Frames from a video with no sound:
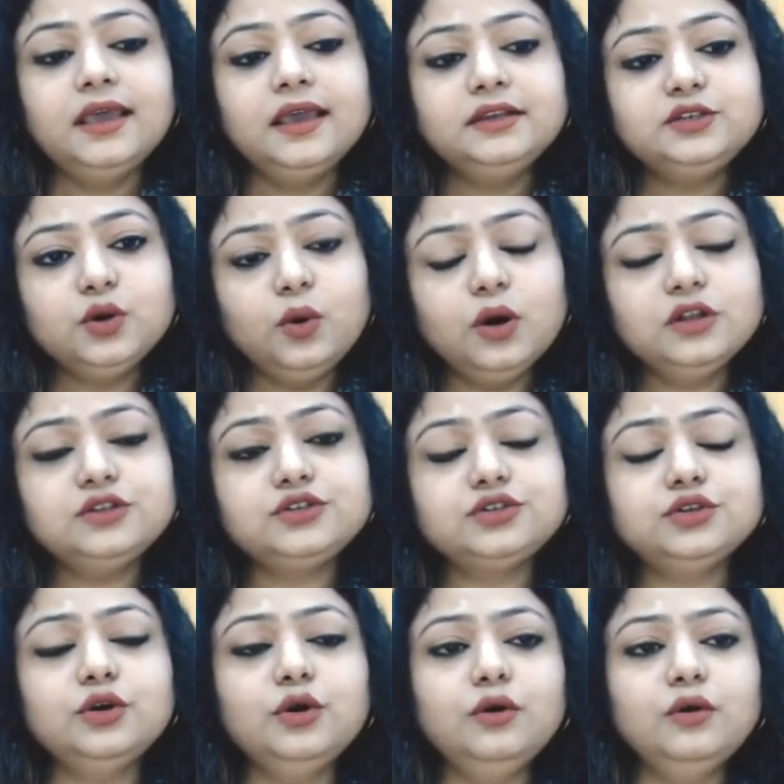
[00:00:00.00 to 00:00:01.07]
It
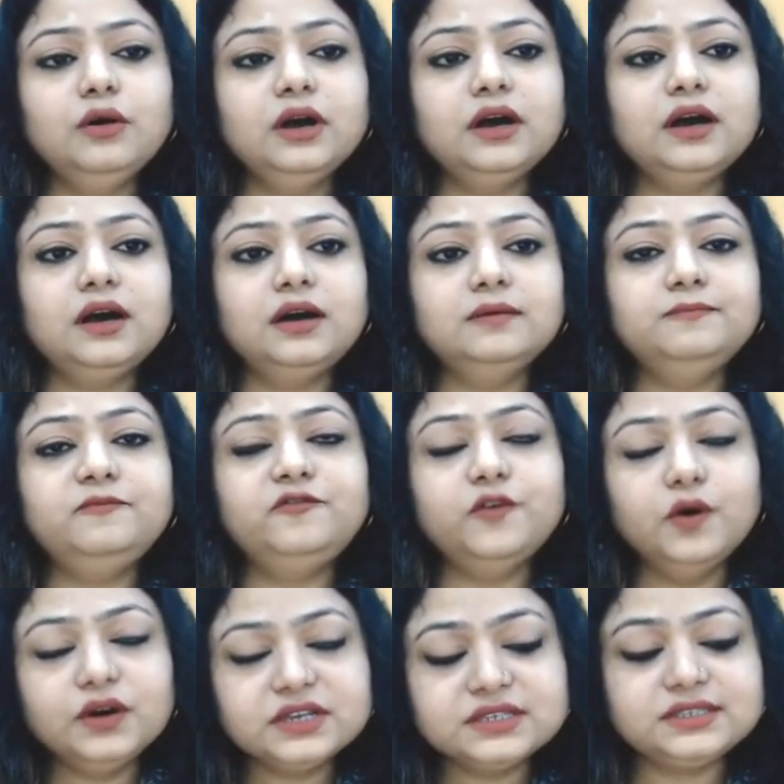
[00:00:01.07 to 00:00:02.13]
also
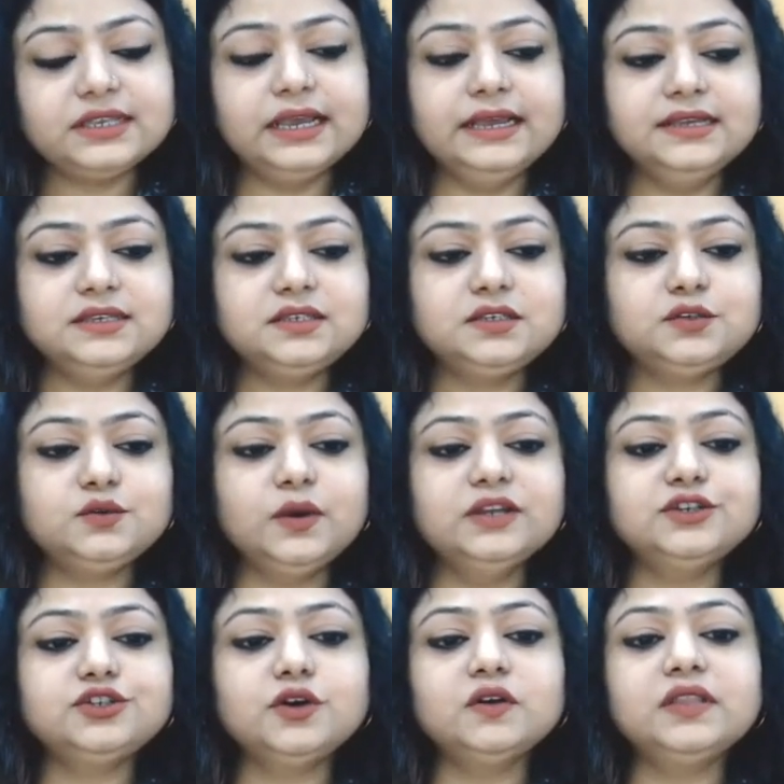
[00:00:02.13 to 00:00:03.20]
focuses to
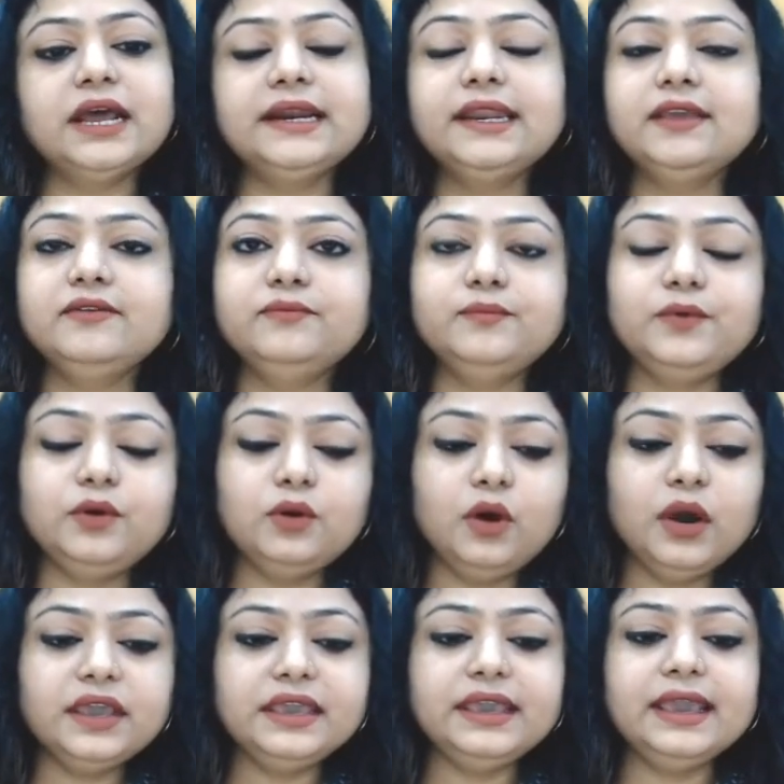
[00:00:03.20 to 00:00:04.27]
ensure that
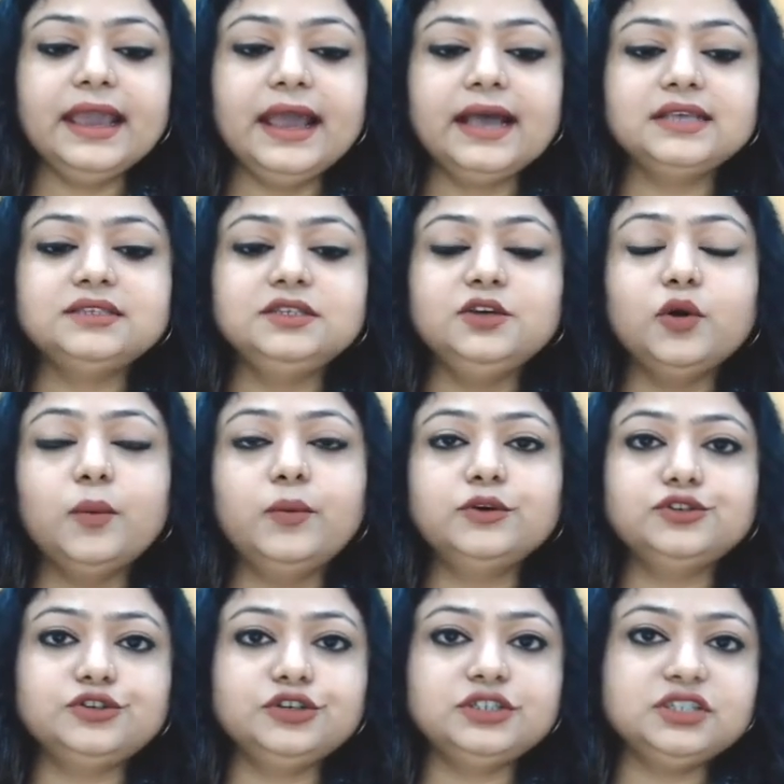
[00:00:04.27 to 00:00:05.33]
employee has the
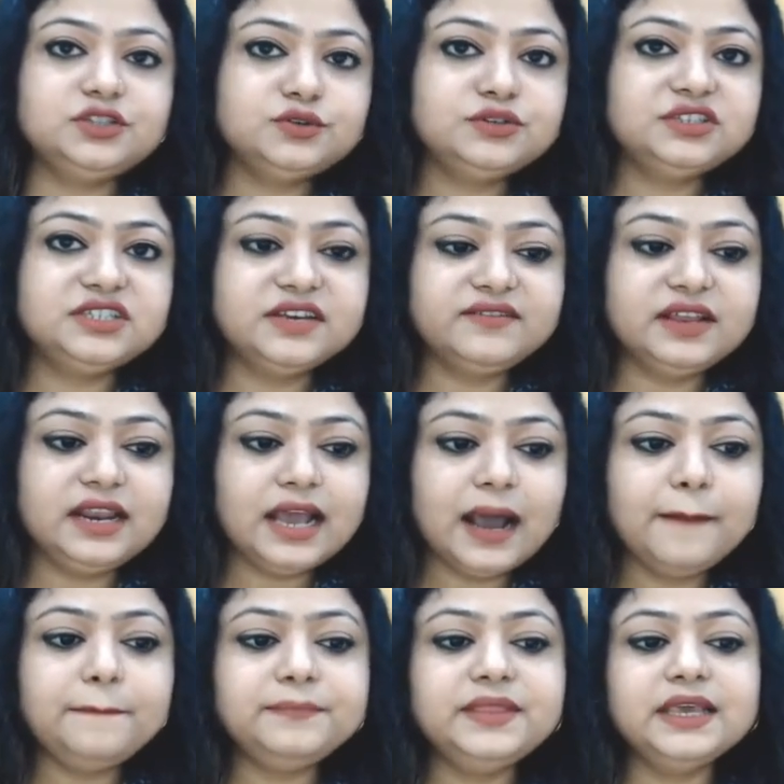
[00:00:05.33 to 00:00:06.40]
opportunity to
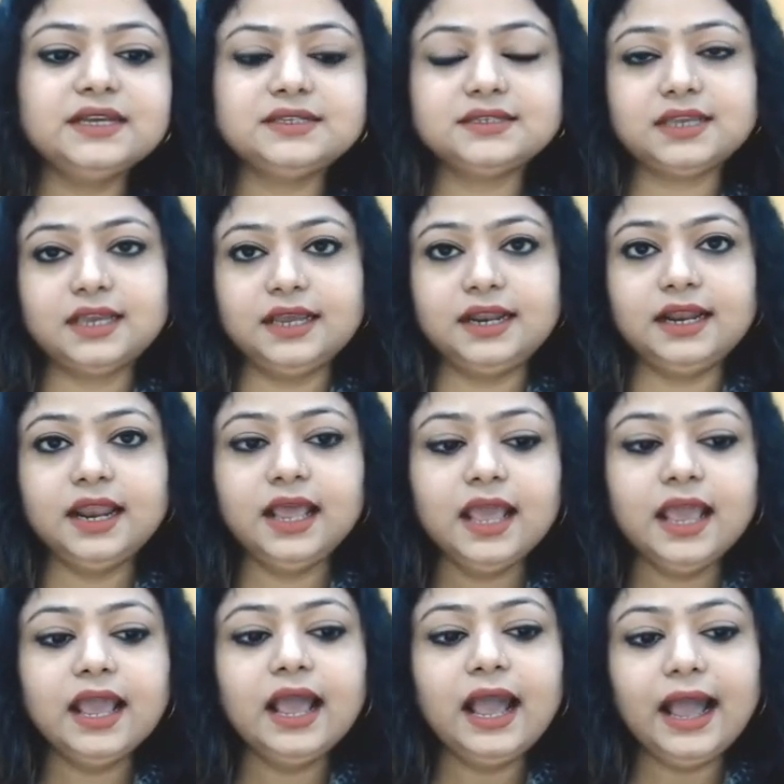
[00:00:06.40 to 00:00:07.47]
develop their skill
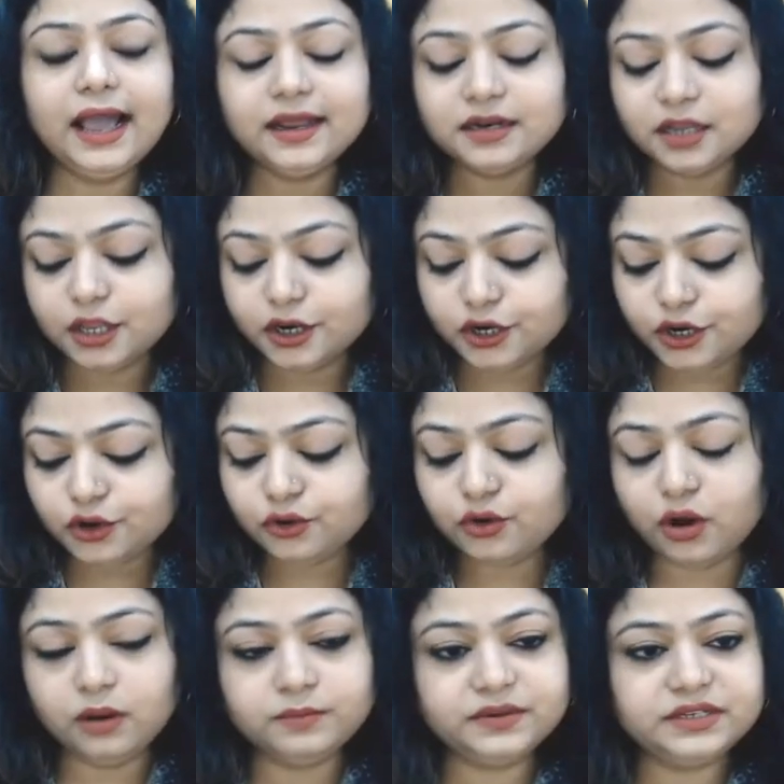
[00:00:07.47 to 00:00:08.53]
and new
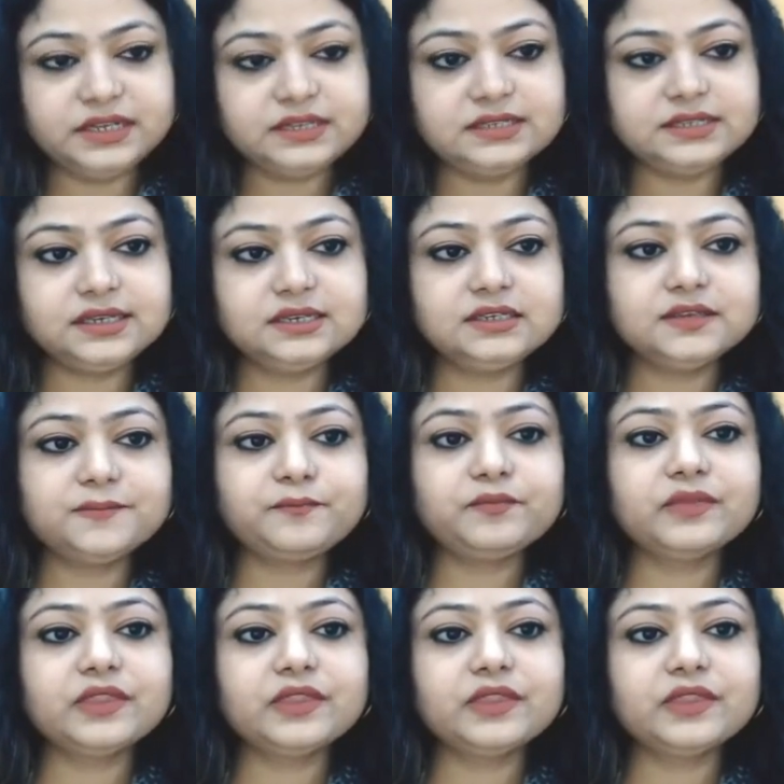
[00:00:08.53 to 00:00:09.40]
competencies.